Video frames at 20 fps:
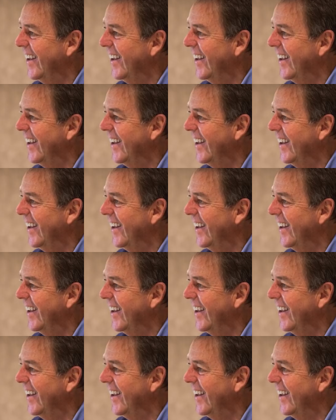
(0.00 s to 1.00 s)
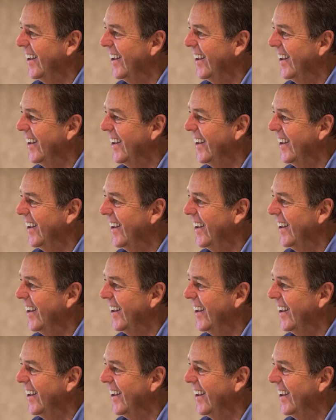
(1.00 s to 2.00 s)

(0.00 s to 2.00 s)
[no speech]